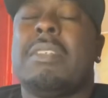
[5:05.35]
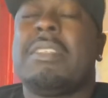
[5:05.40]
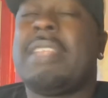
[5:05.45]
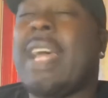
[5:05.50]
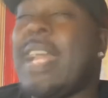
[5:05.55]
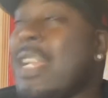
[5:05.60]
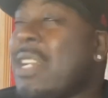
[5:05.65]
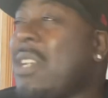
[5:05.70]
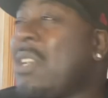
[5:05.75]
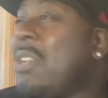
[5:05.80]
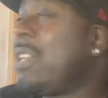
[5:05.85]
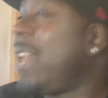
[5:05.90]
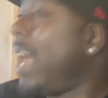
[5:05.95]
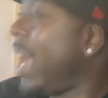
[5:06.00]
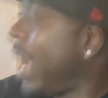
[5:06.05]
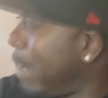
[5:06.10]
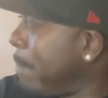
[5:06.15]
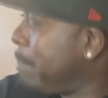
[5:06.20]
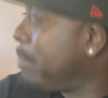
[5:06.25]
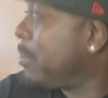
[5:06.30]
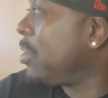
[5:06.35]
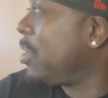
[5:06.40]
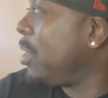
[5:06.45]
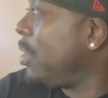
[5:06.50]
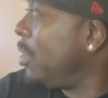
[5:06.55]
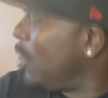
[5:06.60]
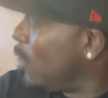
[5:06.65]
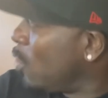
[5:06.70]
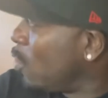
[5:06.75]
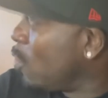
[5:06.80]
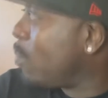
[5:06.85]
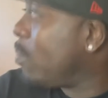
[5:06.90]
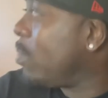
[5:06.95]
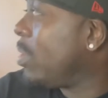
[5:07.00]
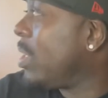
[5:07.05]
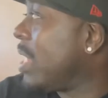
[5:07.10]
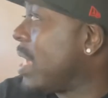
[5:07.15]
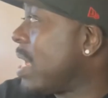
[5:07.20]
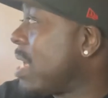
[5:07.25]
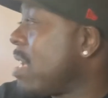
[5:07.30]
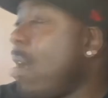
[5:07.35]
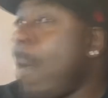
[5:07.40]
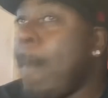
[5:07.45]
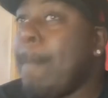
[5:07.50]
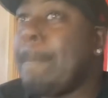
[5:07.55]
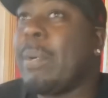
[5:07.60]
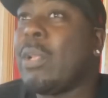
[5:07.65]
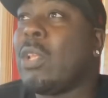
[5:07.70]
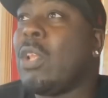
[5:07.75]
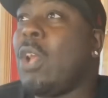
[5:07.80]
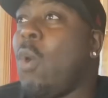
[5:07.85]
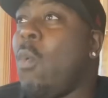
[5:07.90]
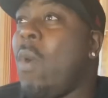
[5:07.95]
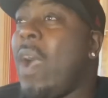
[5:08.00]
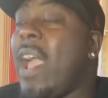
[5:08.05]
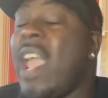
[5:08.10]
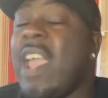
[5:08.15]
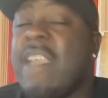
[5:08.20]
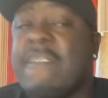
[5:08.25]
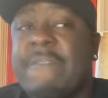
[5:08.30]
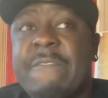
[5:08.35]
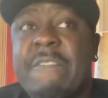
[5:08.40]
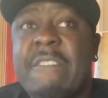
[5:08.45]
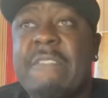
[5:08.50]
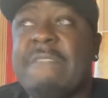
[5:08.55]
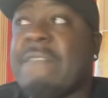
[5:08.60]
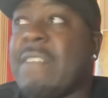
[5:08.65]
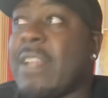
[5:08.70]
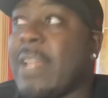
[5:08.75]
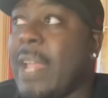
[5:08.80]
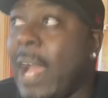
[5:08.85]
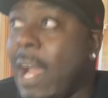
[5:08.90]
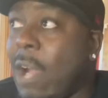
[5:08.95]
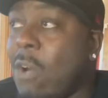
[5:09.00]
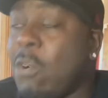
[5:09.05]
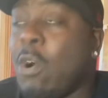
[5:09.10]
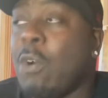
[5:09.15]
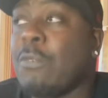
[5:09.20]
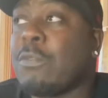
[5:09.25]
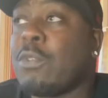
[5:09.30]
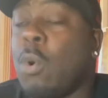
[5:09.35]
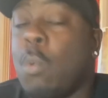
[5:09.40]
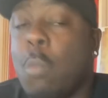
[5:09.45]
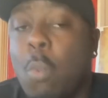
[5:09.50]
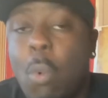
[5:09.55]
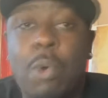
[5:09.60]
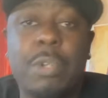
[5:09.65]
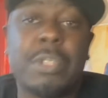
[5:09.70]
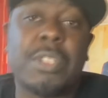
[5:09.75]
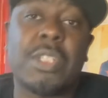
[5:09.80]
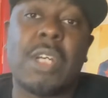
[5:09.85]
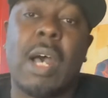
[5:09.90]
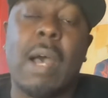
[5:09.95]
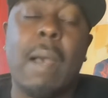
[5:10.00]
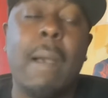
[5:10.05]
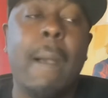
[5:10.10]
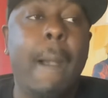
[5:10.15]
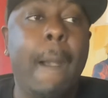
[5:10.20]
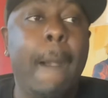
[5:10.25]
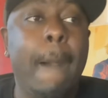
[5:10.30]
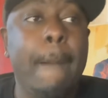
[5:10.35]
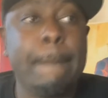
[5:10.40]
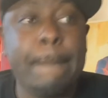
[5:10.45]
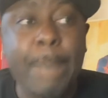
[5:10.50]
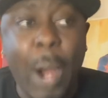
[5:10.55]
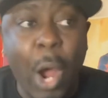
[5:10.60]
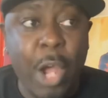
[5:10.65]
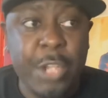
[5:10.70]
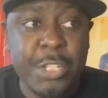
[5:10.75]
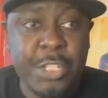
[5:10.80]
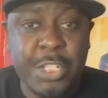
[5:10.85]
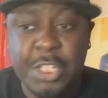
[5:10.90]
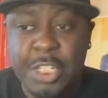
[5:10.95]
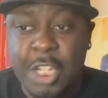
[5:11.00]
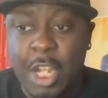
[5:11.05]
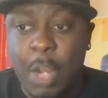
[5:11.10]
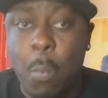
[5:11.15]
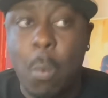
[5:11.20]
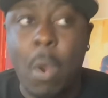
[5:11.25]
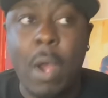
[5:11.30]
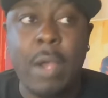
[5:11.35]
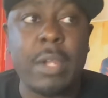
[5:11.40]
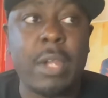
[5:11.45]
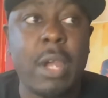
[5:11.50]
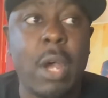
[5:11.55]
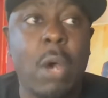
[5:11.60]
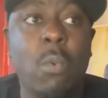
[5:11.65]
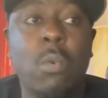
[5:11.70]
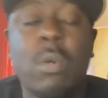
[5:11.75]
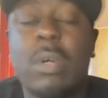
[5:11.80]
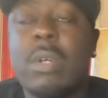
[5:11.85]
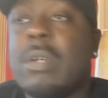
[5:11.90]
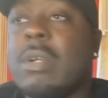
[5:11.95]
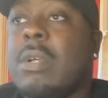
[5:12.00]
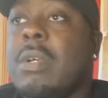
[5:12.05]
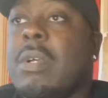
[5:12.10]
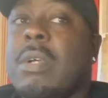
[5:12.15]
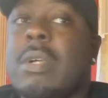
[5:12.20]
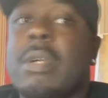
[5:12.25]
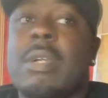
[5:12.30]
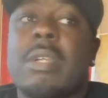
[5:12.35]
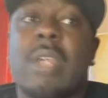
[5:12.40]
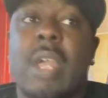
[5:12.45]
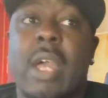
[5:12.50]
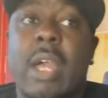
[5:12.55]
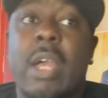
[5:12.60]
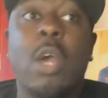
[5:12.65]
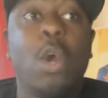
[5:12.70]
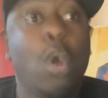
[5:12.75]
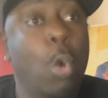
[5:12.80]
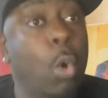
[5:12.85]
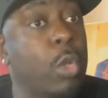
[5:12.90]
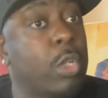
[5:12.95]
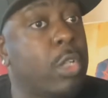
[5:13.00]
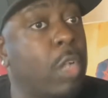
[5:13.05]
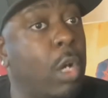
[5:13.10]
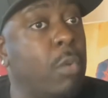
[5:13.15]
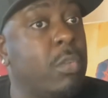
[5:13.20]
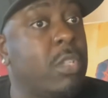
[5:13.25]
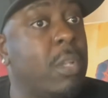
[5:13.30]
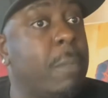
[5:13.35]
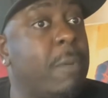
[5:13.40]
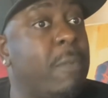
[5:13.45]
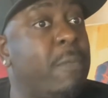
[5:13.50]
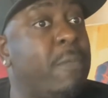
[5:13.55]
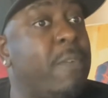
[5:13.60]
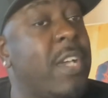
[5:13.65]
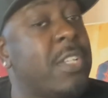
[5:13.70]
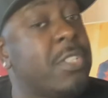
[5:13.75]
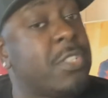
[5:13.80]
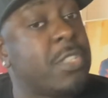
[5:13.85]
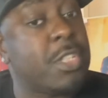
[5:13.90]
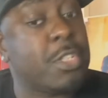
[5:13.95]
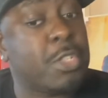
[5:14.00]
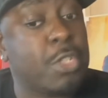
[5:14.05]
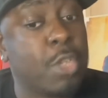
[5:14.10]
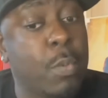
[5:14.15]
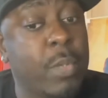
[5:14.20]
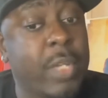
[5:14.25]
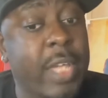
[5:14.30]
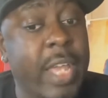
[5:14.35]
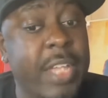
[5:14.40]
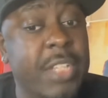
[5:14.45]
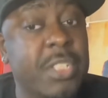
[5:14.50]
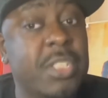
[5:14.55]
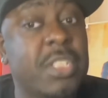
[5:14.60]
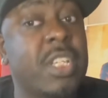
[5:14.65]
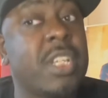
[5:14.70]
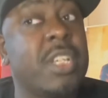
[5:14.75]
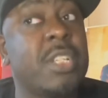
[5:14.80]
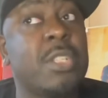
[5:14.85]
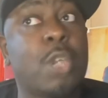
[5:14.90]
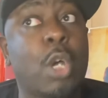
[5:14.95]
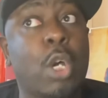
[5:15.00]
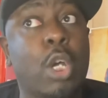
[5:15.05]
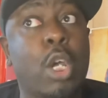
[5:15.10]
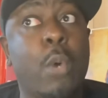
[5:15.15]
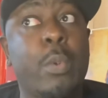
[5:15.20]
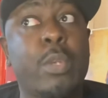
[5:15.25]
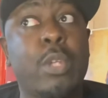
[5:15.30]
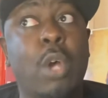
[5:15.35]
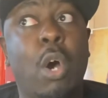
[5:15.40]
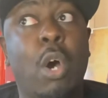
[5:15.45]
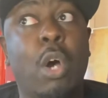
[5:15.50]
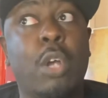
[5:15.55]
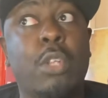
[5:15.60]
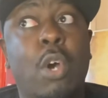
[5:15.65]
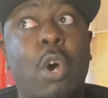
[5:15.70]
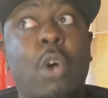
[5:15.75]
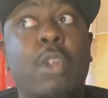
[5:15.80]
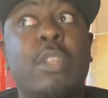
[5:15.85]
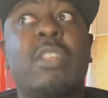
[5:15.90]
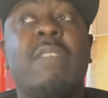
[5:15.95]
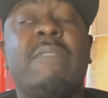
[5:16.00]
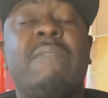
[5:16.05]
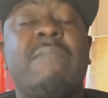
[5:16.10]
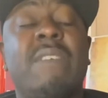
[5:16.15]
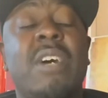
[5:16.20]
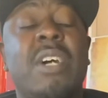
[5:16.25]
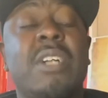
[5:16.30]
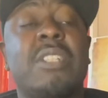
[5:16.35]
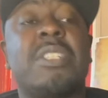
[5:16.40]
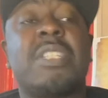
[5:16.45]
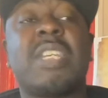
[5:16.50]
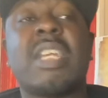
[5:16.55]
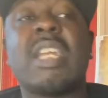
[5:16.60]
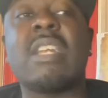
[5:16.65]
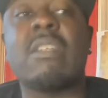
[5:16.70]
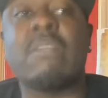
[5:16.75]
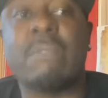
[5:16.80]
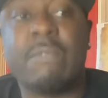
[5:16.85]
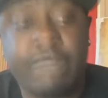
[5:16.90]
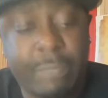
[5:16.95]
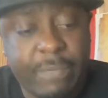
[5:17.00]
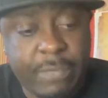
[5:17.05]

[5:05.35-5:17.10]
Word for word: They could absolutely blow everything out of the water. Bosh! In one go. Yeah, although the Bethesda showcase is going on on the 13th